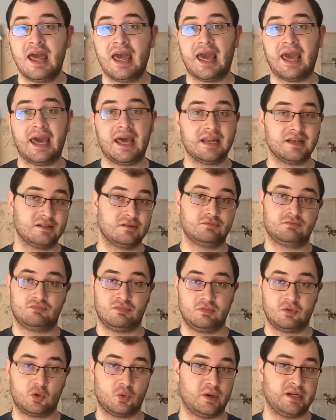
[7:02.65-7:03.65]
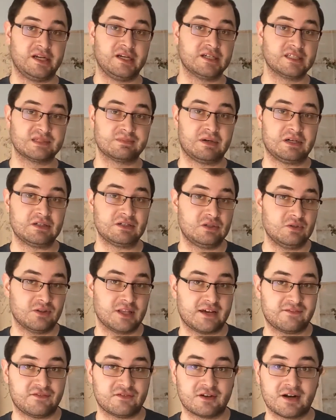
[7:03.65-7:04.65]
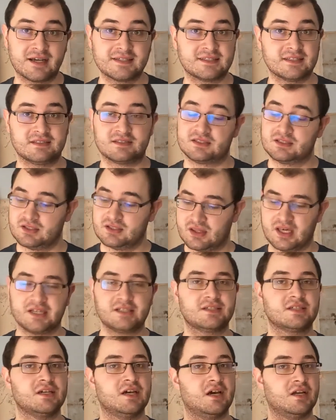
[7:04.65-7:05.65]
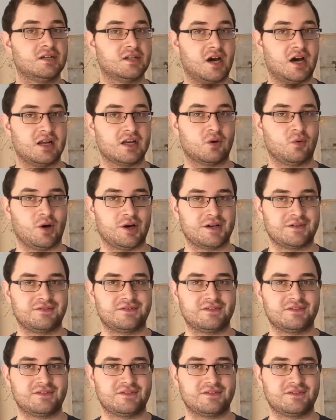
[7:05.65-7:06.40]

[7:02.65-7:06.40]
And quinine is a molecule that fluoresces, thus tonic water